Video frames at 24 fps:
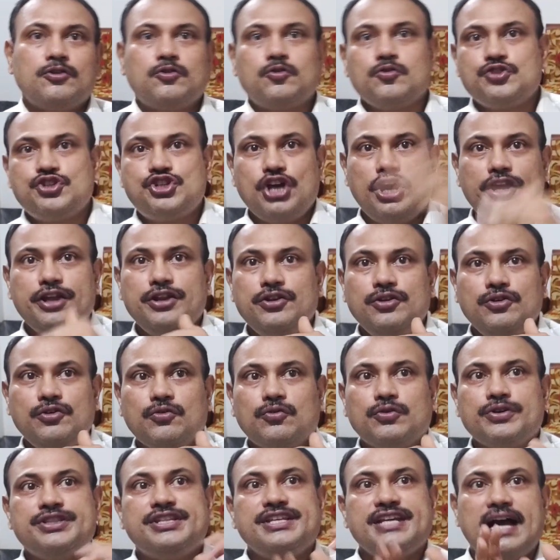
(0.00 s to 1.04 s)
to
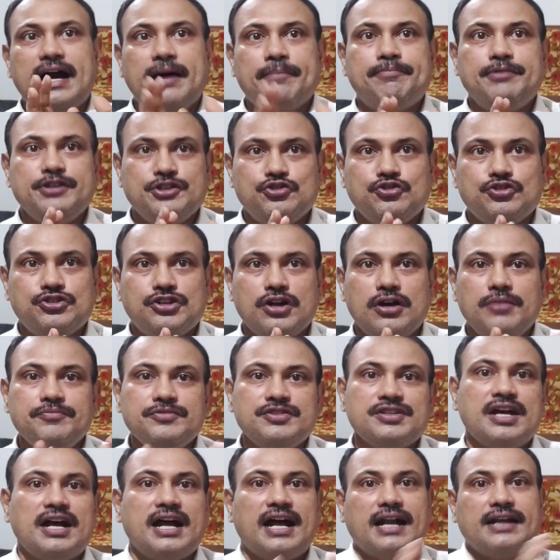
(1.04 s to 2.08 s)
join with the amplitude
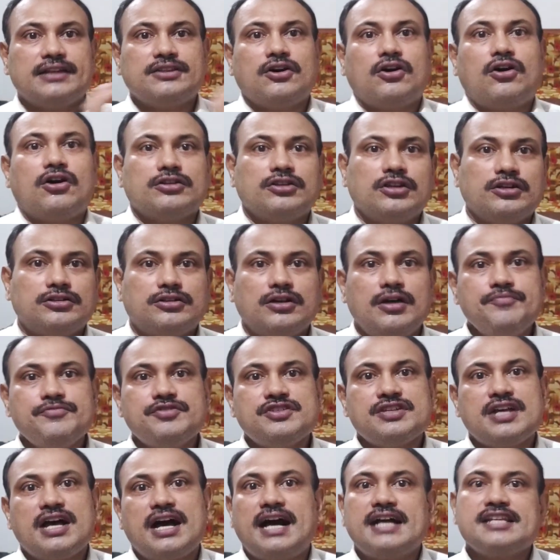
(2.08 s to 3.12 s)
terms, and the other
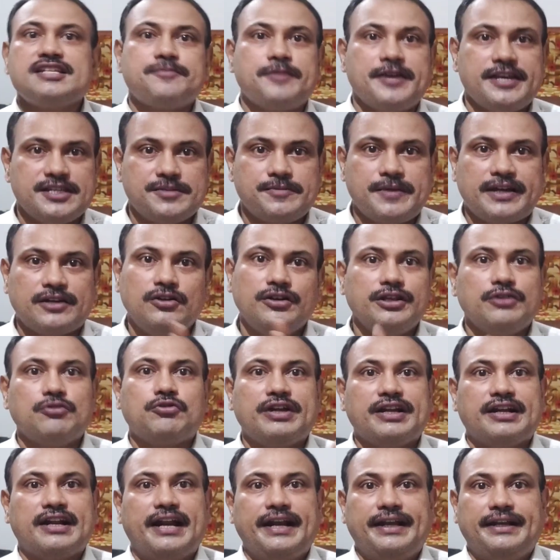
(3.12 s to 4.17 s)
terms as phase factor you
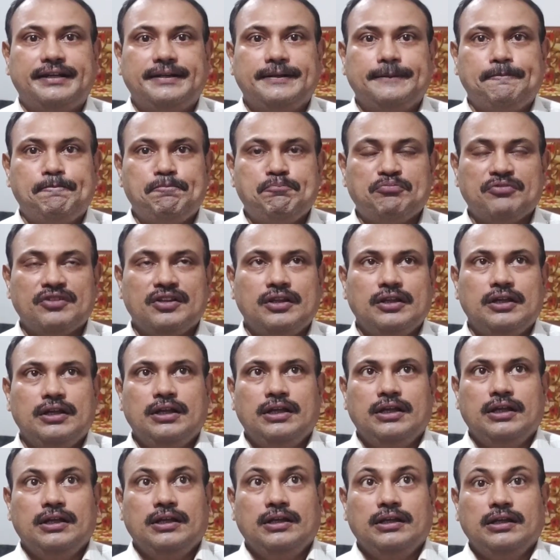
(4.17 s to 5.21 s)
can write.
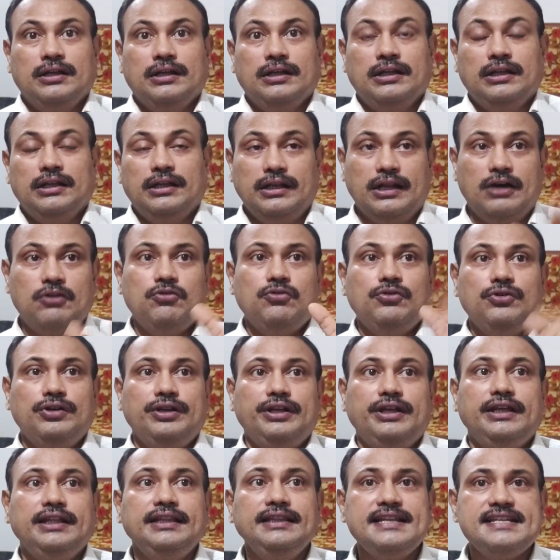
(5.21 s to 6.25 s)
Now
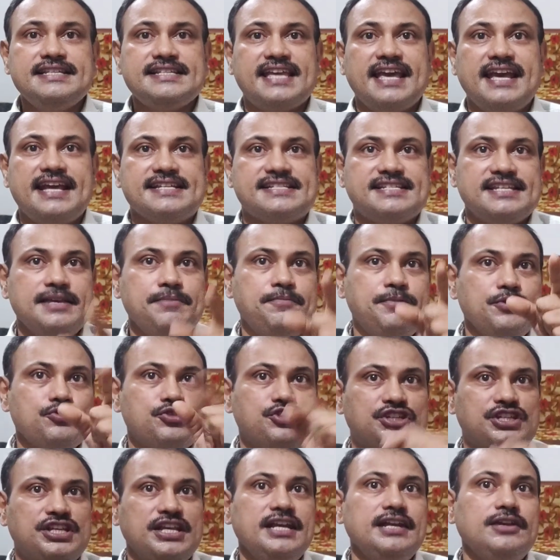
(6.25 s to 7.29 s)
in this case, if you
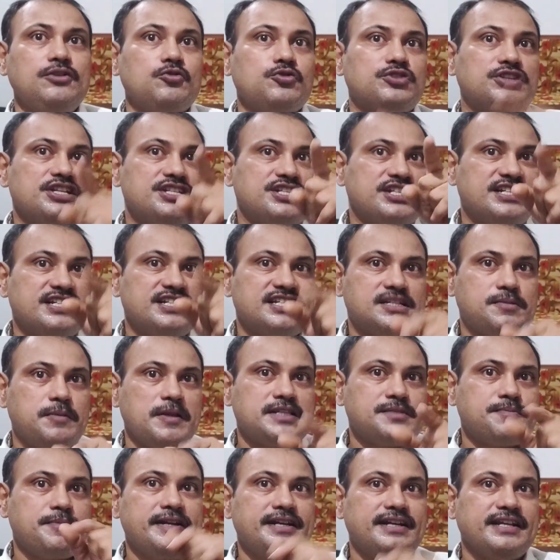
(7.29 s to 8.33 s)
see to these
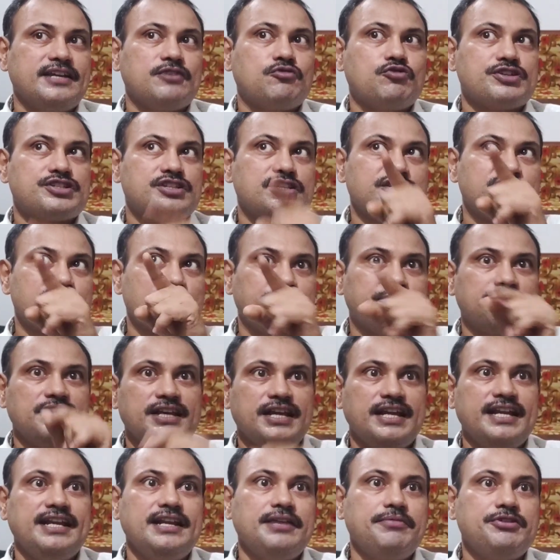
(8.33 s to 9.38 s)
displacement equations of the
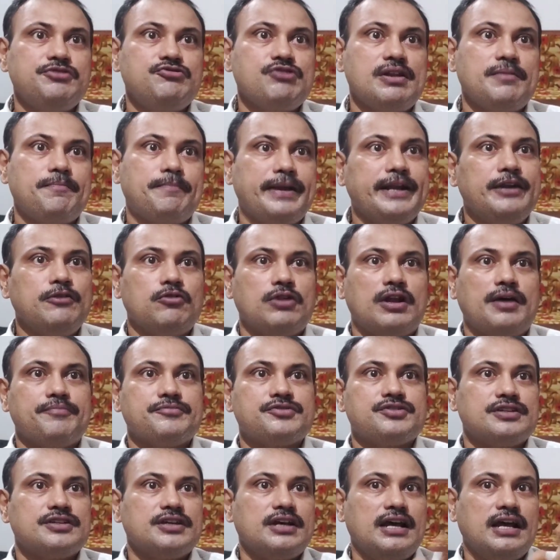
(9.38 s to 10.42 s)
individual
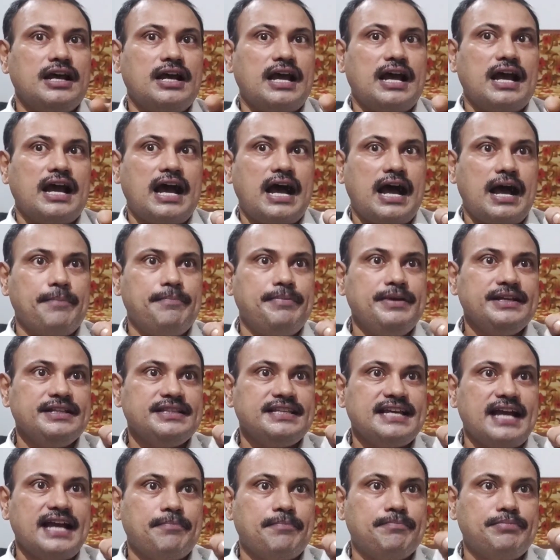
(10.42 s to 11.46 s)
pendulums having
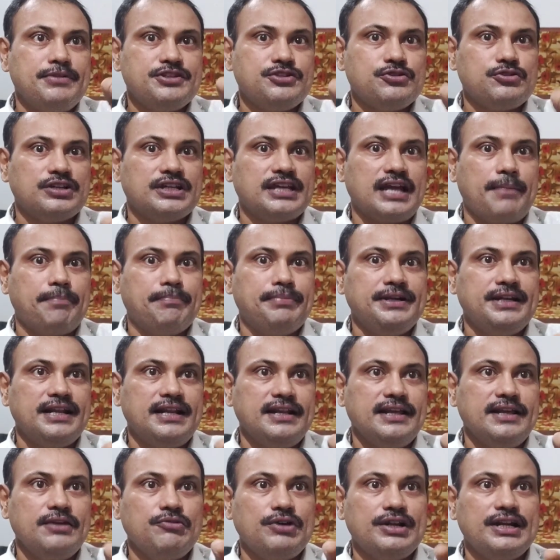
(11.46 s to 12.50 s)
amplitude
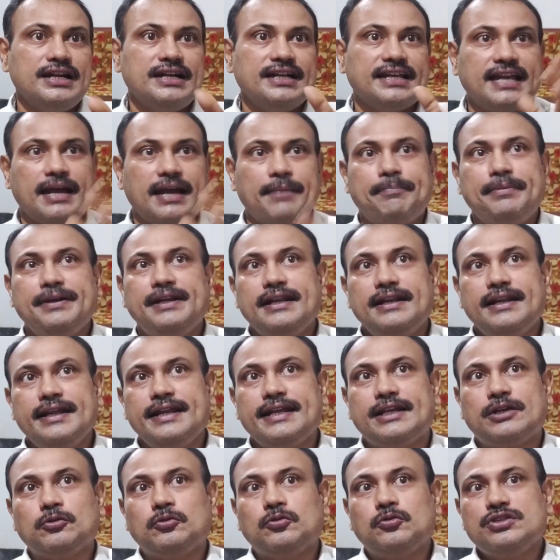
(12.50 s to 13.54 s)
capital A1 and capital
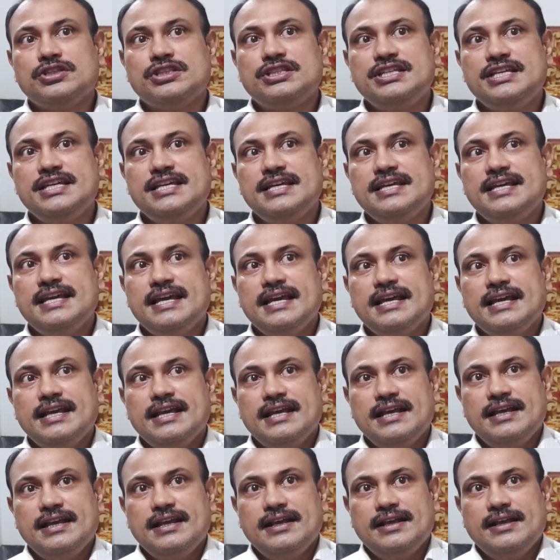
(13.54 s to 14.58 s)
A2, the
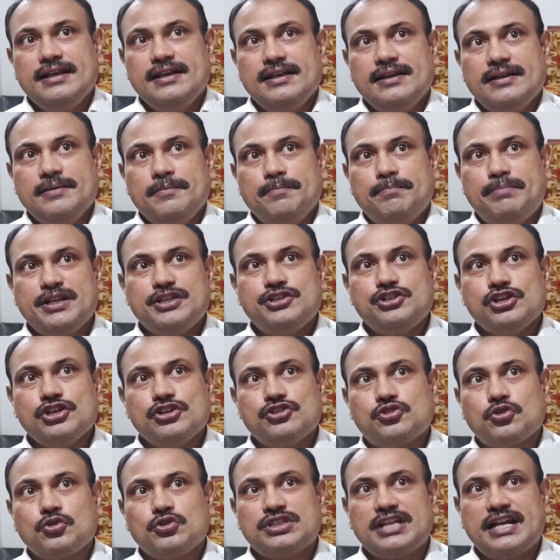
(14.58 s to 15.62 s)
picture
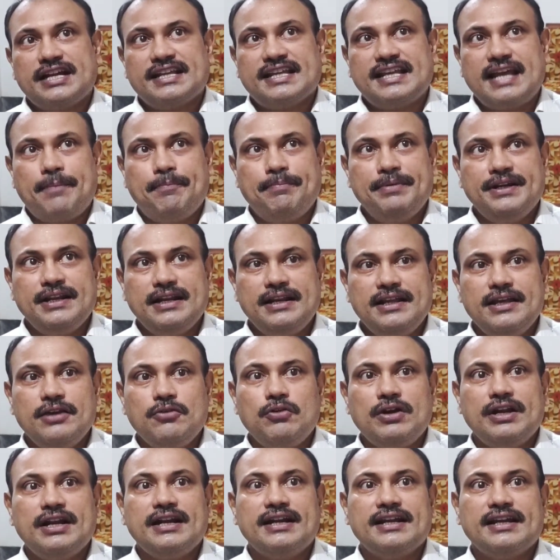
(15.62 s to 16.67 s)
shows that capital
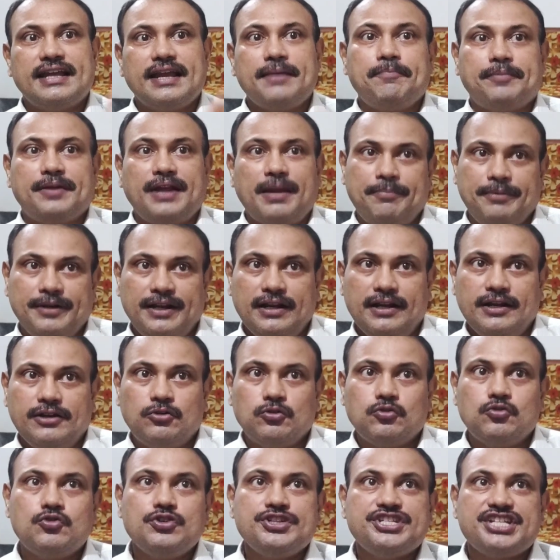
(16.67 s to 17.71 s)
A1 and capital
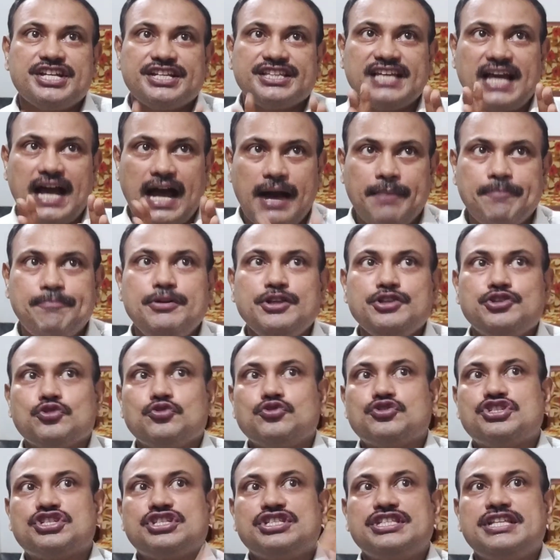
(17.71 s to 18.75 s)
A2, which are the
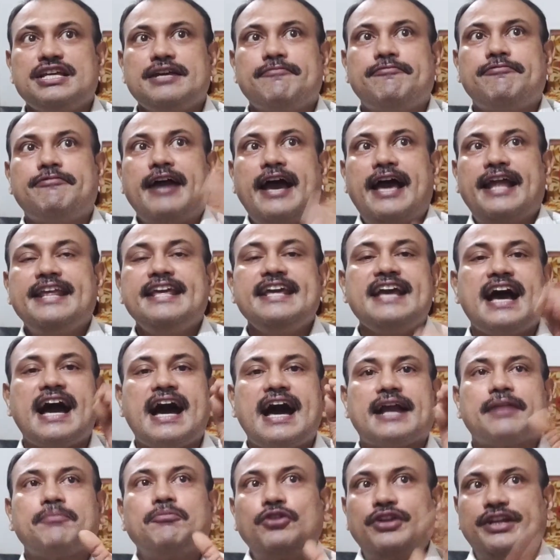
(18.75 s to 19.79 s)
amplitudes, they vary
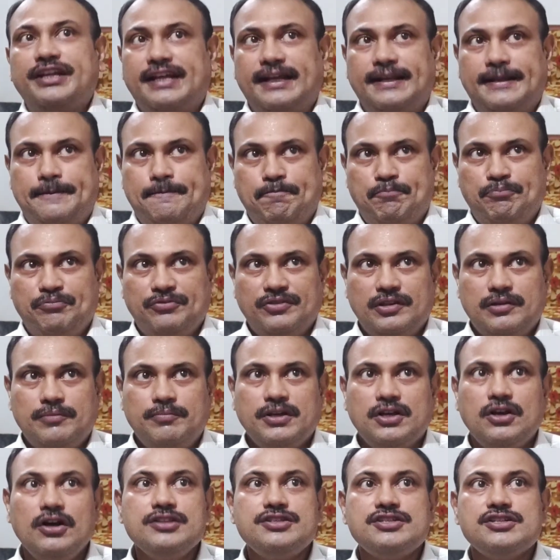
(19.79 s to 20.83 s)
harmonically.
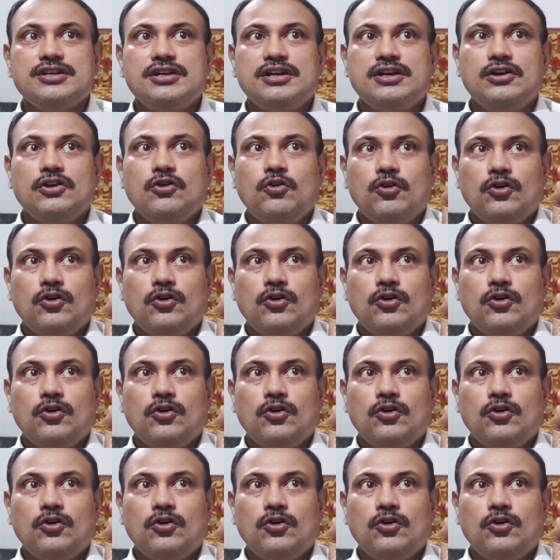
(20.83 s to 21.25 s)
Because